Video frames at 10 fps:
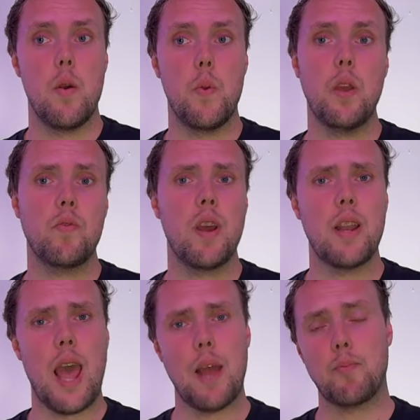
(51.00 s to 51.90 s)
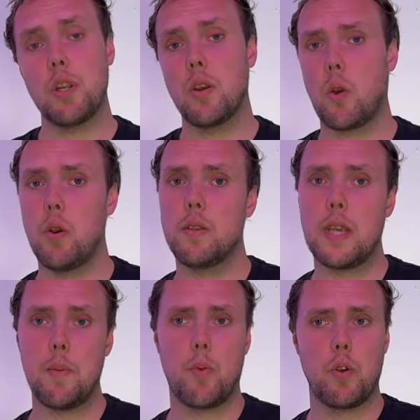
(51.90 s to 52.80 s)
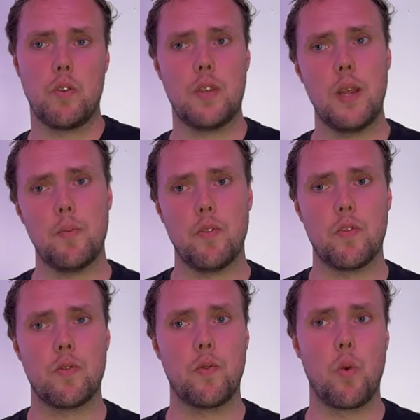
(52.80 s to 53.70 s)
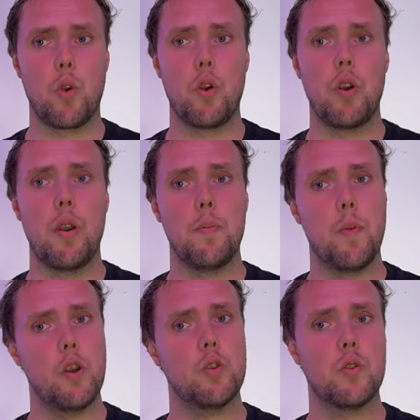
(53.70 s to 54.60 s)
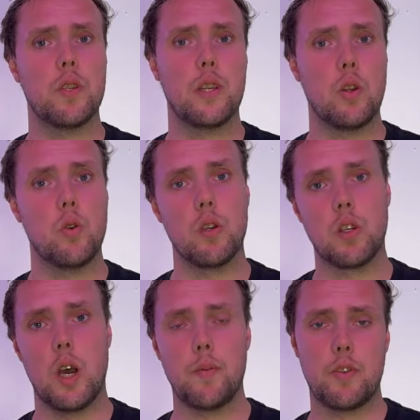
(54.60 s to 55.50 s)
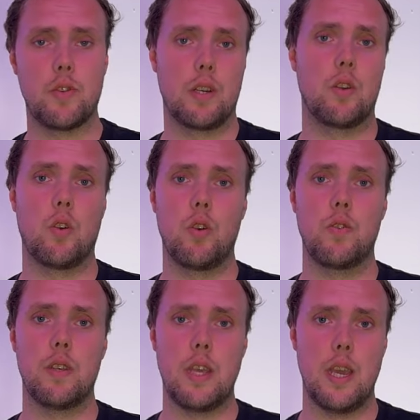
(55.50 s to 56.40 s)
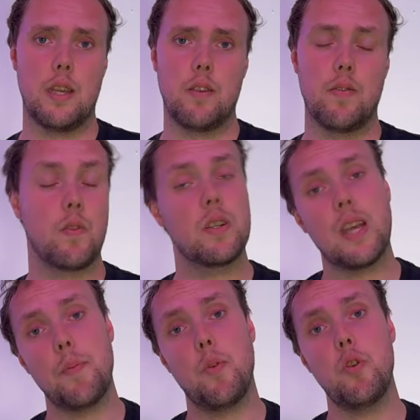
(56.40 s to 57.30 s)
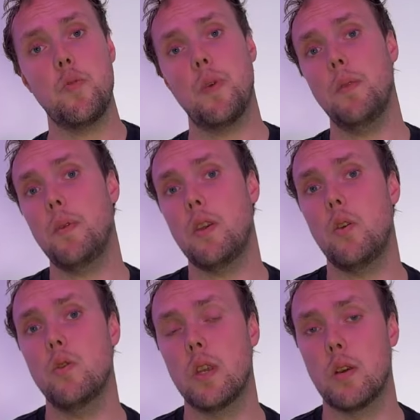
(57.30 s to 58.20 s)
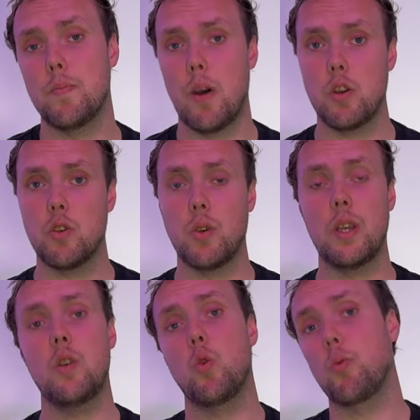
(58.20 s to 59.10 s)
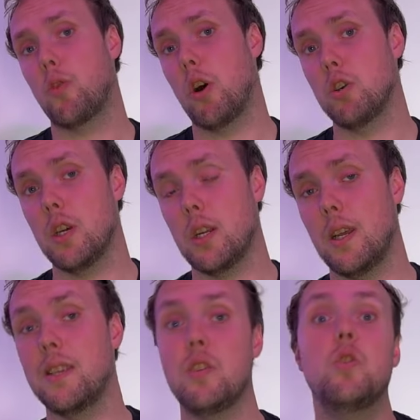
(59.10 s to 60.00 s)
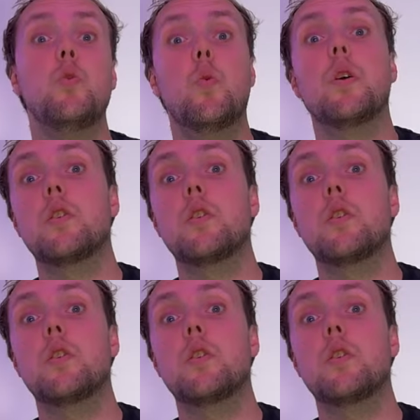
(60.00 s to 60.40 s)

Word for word: We can write add concurrency import statements for modules that don't adopt strict concurrency yet. For example, you might be using a module in your project and you want